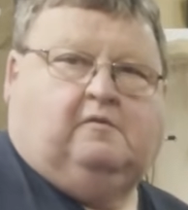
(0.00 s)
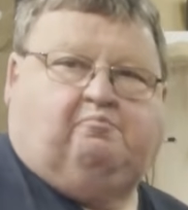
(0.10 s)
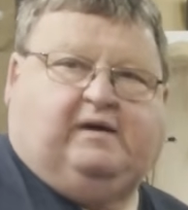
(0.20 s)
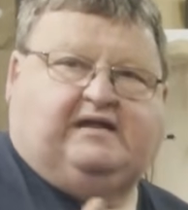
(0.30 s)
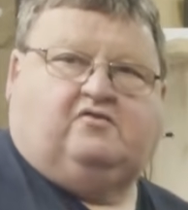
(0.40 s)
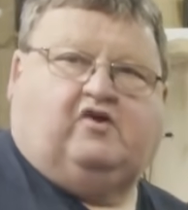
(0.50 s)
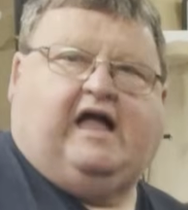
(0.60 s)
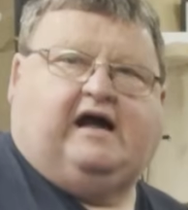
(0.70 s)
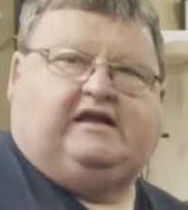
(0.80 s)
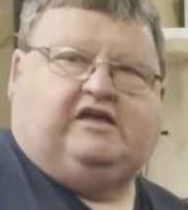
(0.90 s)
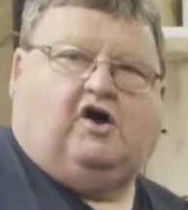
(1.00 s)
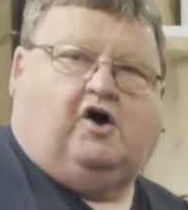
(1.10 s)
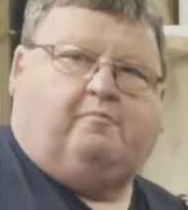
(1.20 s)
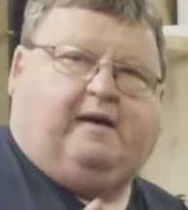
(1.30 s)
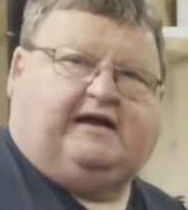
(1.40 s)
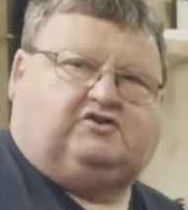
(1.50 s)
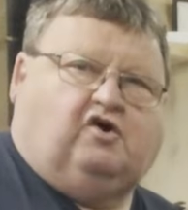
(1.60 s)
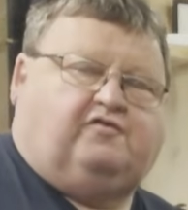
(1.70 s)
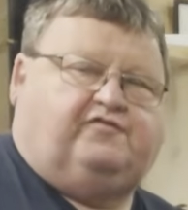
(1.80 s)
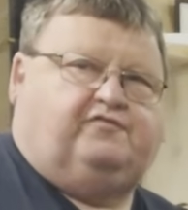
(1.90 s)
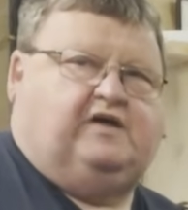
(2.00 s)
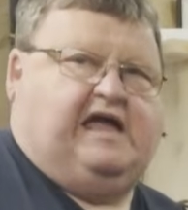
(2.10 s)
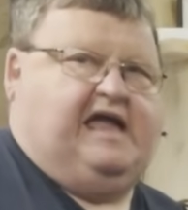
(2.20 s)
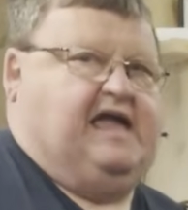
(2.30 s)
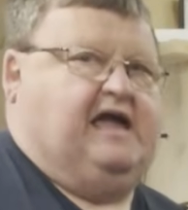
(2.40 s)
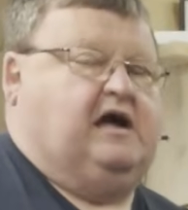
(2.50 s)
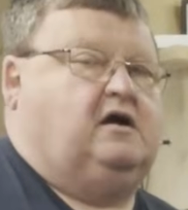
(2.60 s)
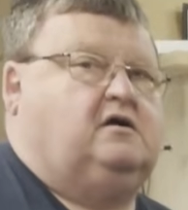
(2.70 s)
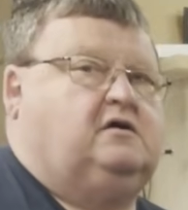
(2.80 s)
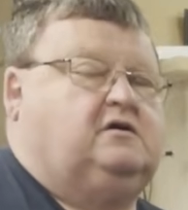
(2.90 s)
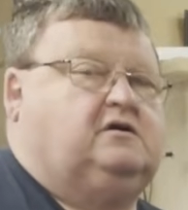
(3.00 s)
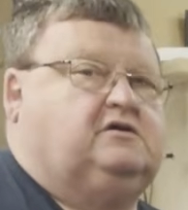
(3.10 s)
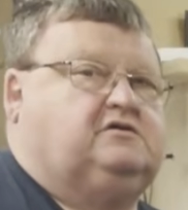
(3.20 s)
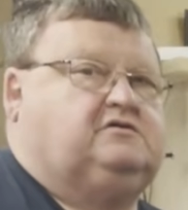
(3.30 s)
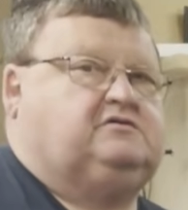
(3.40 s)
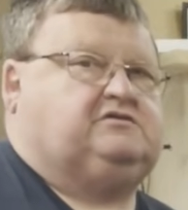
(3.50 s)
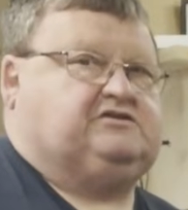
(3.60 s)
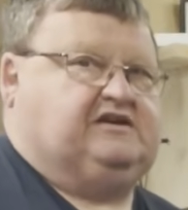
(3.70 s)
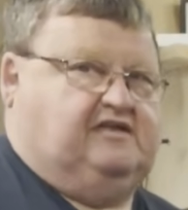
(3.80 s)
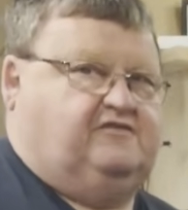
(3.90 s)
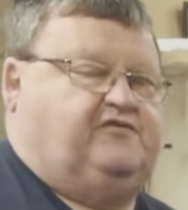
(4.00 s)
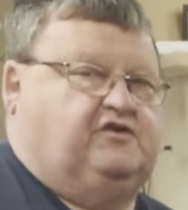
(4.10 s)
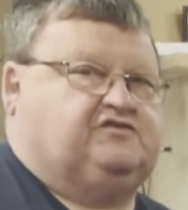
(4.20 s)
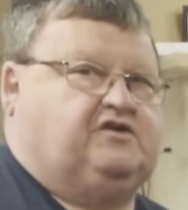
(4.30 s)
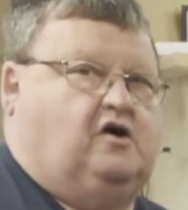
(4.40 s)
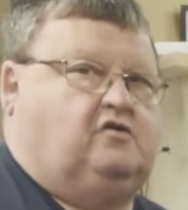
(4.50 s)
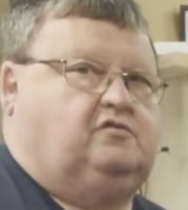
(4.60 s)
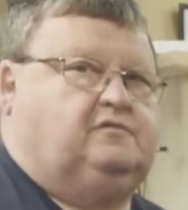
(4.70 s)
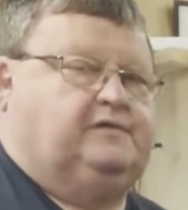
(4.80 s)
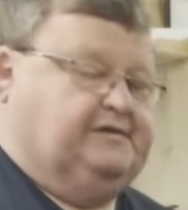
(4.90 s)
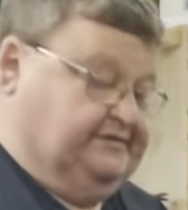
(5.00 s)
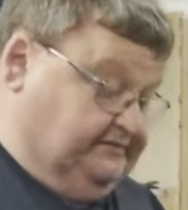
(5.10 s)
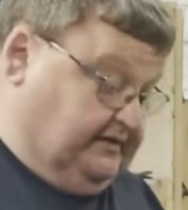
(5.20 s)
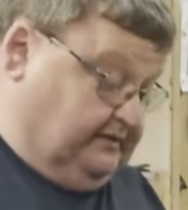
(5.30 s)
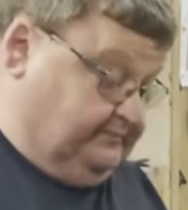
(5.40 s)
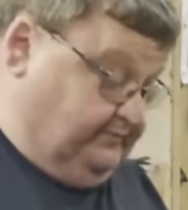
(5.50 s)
But in reality, I backed off a hair to get the first hole. So